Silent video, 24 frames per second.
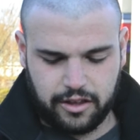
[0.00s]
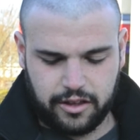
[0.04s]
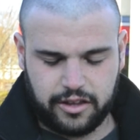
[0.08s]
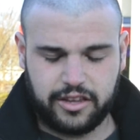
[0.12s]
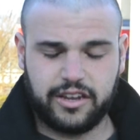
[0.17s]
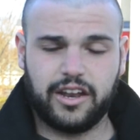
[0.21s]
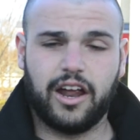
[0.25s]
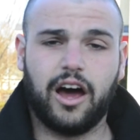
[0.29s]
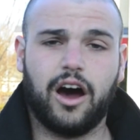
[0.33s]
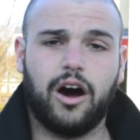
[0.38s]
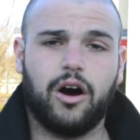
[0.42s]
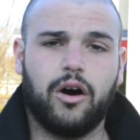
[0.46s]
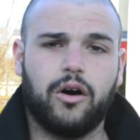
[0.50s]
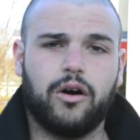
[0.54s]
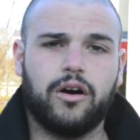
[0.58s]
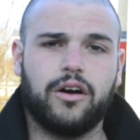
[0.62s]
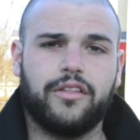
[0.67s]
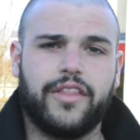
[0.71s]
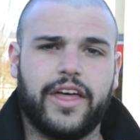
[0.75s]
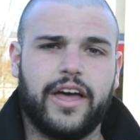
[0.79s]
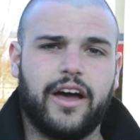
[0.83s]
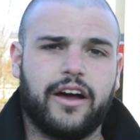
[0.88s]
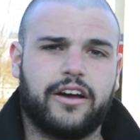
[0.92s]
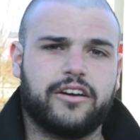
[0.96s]
you know,
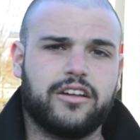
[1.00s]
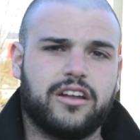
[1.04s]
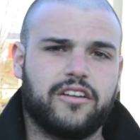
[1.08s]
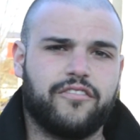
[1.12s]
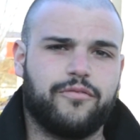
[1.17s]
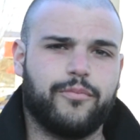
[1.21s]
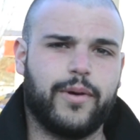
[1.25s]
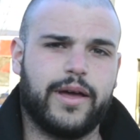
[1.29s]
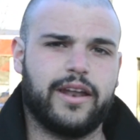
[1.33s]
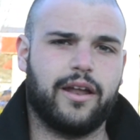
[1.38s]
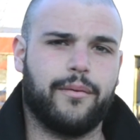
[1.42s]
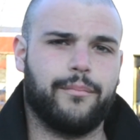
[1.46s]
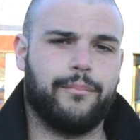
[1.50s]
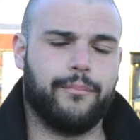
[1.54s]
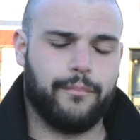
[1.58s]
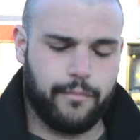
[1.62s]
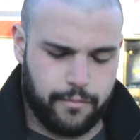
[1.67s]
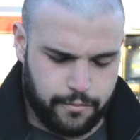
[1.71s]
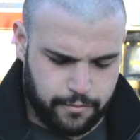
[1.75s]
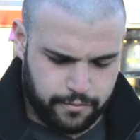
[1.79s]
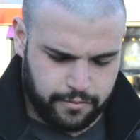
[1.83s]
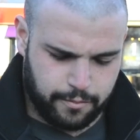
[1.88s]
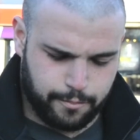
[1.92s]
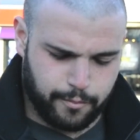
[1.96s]
they could have made a
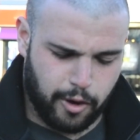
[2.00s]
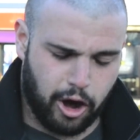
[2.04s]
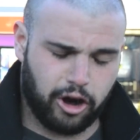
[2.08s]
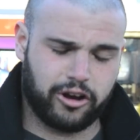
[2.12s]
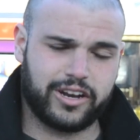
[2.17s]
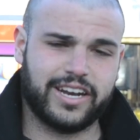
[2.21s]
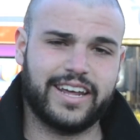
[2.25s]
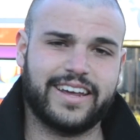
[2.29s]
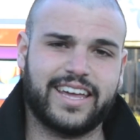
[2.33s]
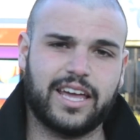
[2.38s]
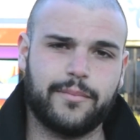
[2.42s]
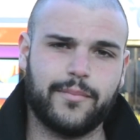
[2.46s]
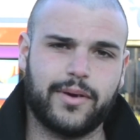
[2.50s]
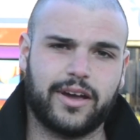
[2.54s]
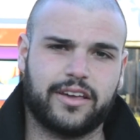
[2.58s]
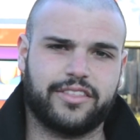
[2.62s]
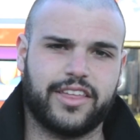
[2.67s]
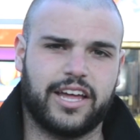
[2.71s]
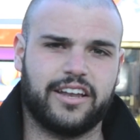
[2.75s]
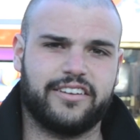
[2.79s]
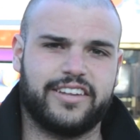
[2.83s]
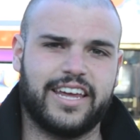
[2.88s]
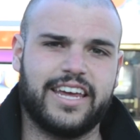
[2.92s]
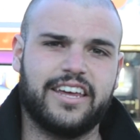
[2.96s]
marketing gimmick
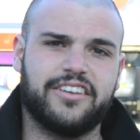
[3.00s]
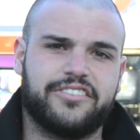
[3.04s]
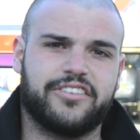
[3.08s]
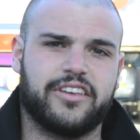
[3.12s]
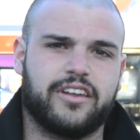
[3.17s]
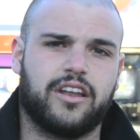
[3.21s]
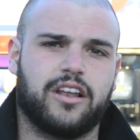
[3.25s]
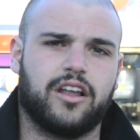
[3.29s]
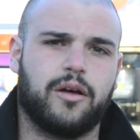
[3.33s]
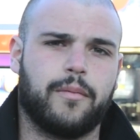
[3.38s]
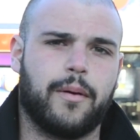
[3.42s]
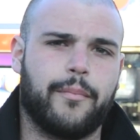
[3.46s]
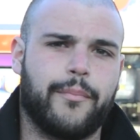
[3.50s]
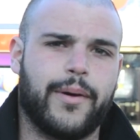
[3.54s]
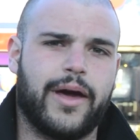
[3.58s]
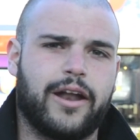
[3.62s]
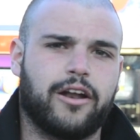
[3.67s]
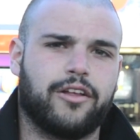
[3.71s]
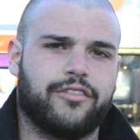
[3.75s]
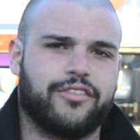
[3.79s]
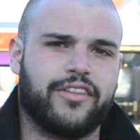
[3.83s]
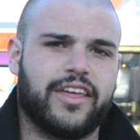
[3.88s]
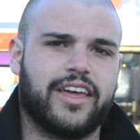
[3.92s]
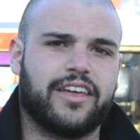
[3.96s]
that tasted a little bit
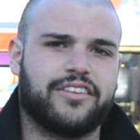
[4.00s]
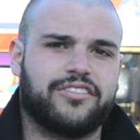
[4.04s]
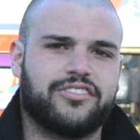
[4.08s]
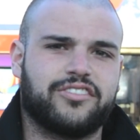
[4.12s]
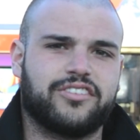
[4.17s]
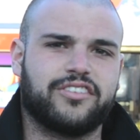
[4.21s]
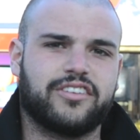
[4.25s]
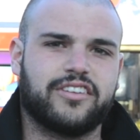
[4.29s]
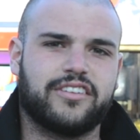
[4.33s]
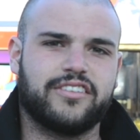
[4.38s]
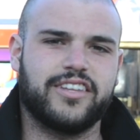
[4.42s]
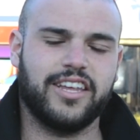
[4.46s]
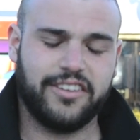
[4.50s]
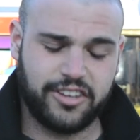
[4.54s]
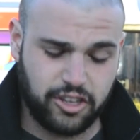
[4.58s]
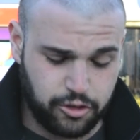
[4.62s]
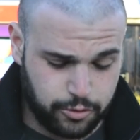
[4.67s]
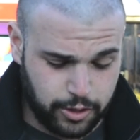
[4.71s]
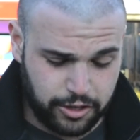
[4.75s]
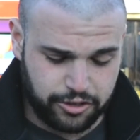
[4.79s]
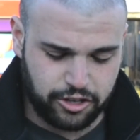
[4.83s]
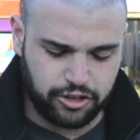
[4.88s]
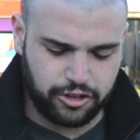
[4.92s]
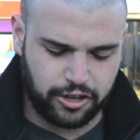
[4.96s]
better than this. This
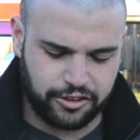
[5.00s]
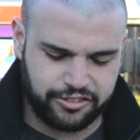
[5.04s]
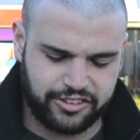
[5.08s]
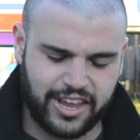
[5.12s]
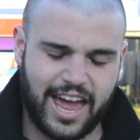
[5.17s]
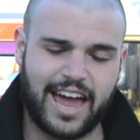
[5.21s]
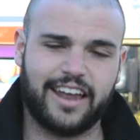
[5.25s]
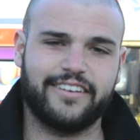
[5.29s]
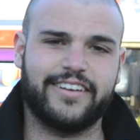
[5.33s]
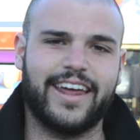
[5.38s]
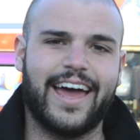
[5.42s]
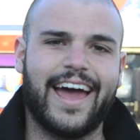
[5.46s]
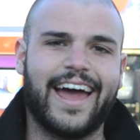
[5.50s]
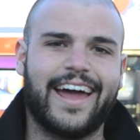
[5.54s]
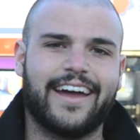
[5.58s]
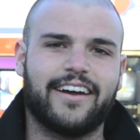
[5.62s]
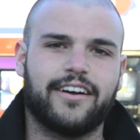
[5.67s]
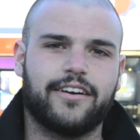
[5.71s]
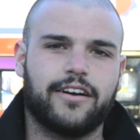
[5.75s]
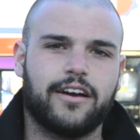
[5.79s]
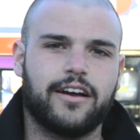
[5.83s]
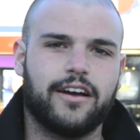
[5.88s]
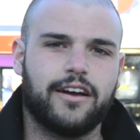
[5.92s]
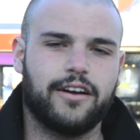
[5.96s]
is, this is a sad day
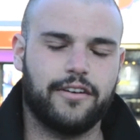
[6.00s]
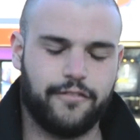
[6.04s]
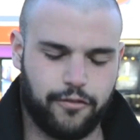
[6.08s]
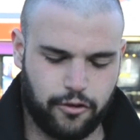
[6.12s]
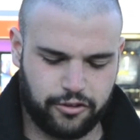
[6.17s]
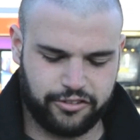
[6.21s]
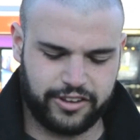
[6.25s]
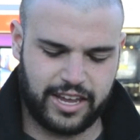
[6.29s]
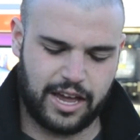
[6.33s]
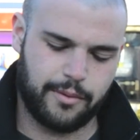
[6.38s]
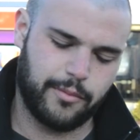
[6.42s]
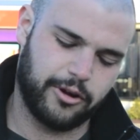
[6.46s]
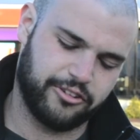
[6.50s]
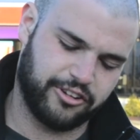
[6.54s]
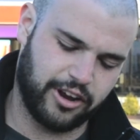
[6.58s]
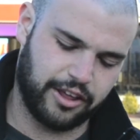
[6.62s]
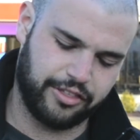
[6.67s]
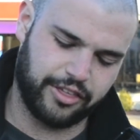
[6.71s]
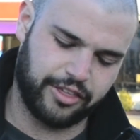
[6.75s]
for sandwich, I